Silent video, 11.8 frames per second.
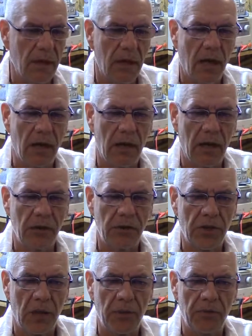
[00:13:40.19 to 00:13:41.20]
on the
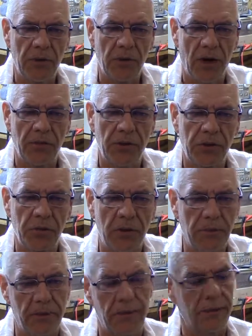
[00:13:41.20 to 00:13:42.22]
top of the
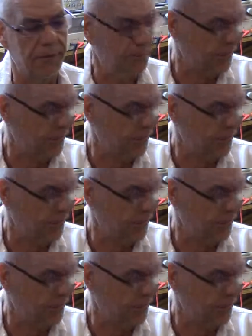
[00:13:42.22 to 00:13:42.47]
swing bearing.